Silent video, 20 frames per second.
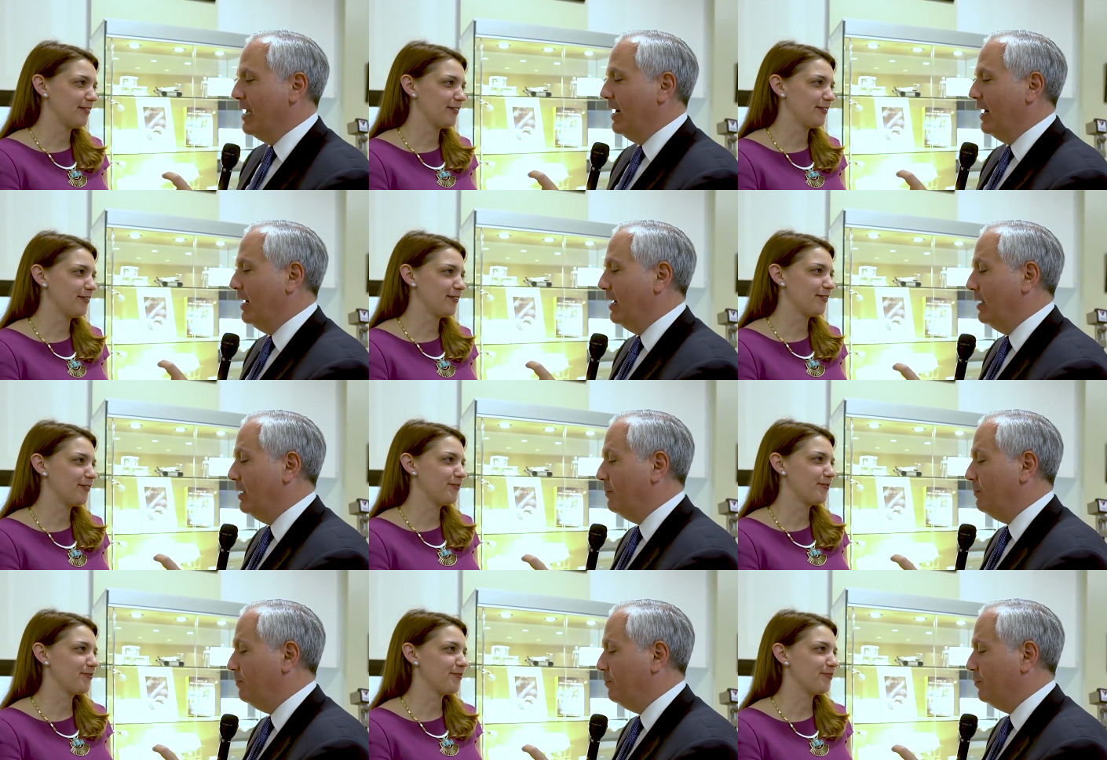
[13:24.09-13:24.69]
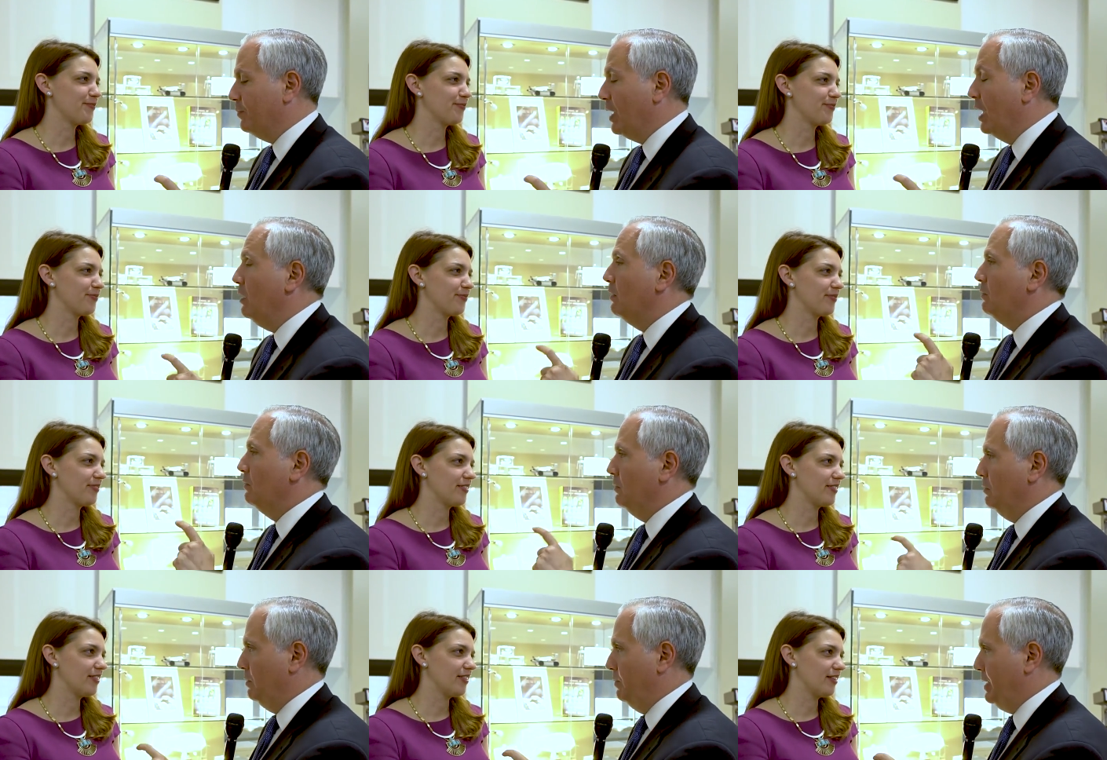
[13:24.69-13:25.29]
Speaker 1: Um,
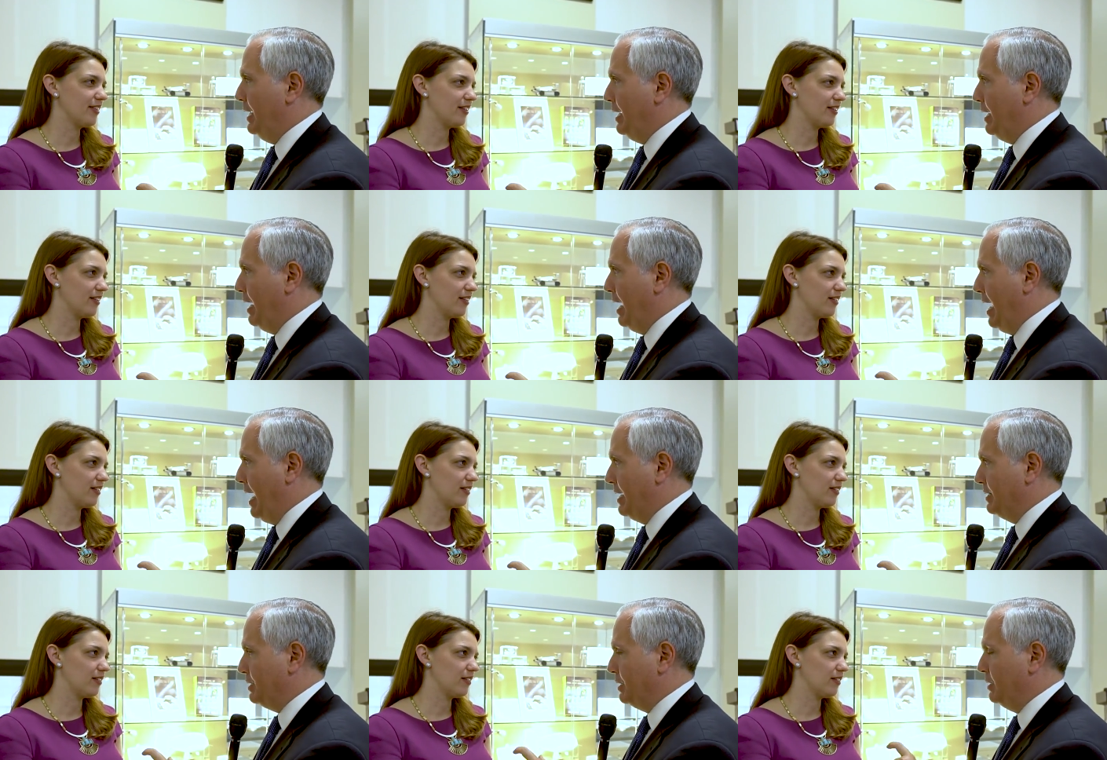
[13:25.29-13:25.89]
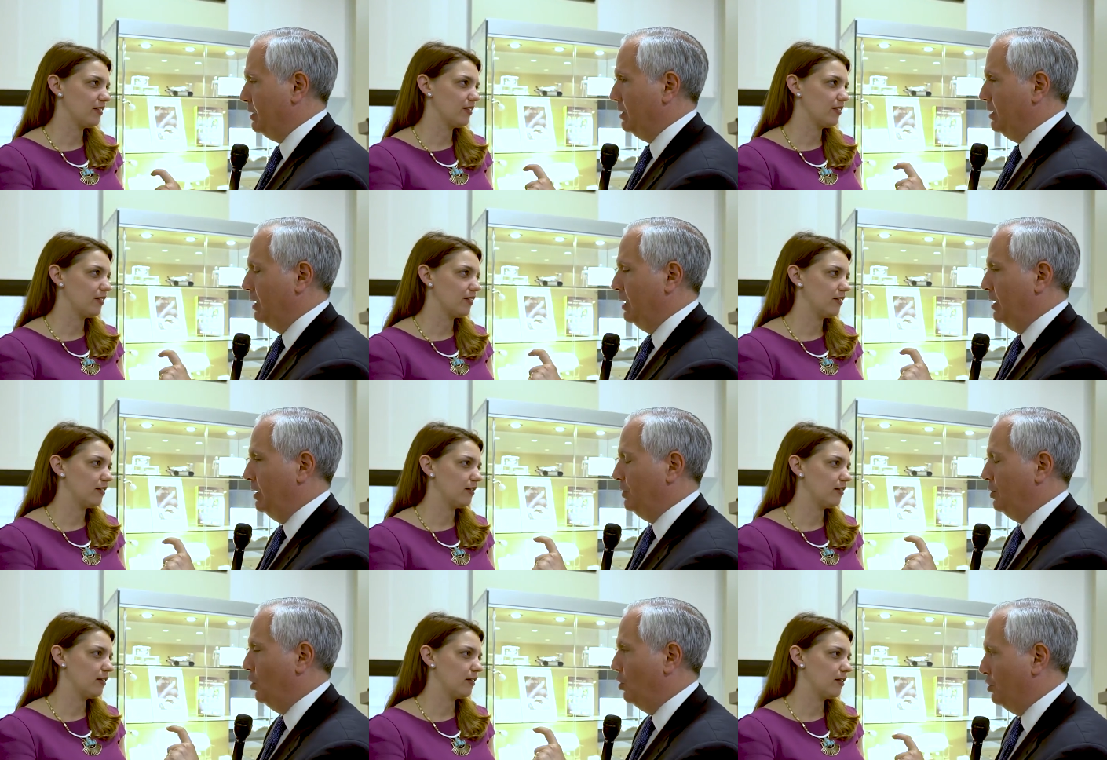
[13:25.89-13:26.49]
let me ask
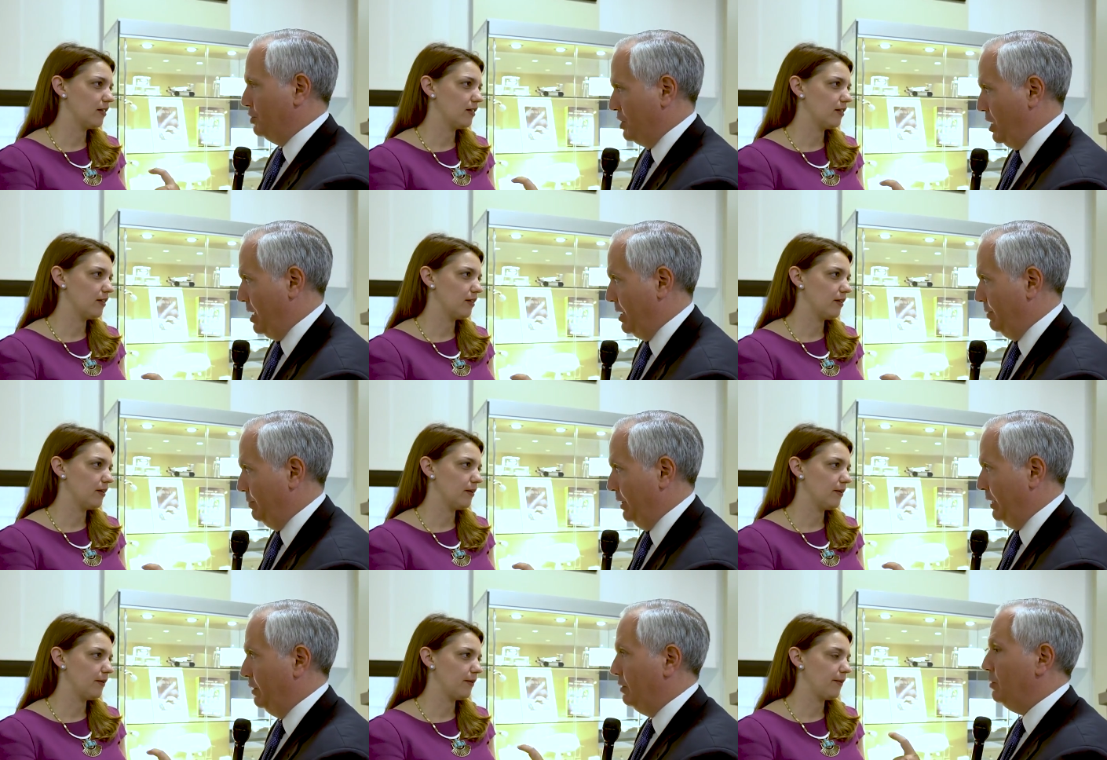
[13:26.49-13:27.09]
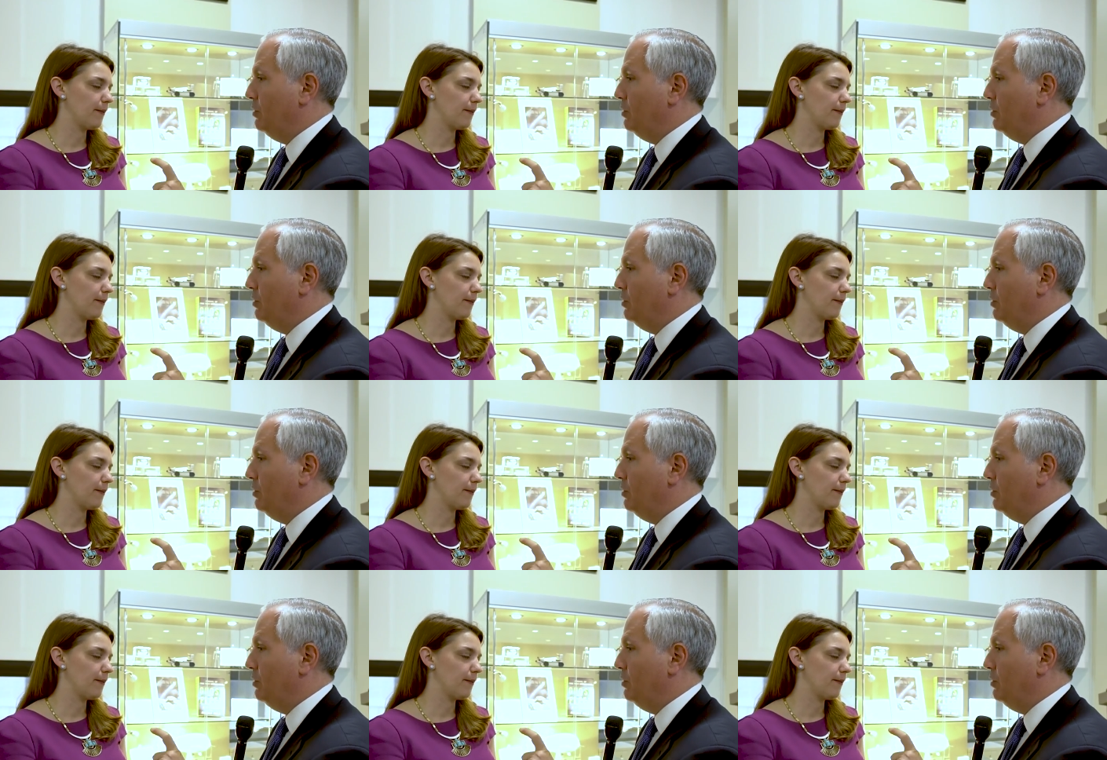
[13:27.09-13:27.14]
on autonomy.